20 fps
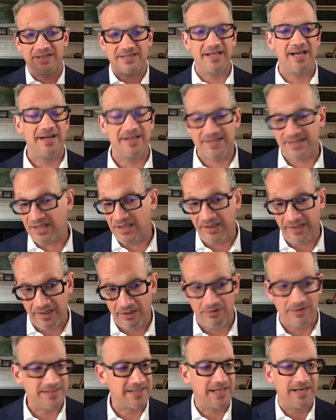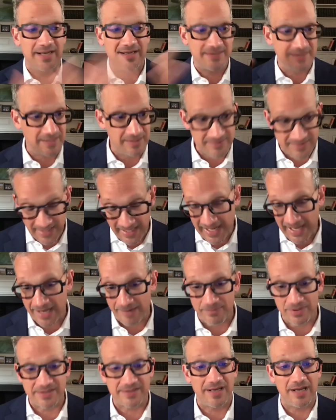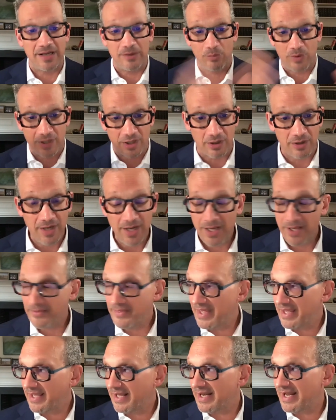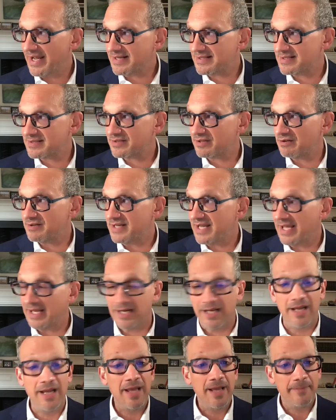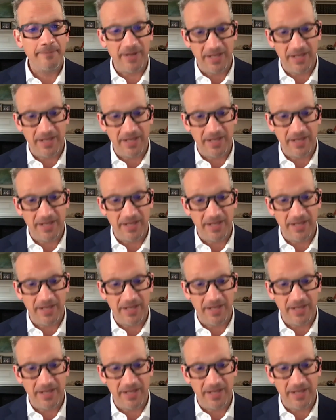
It's not as clear as it is in, say, Amazon, where they can access our data.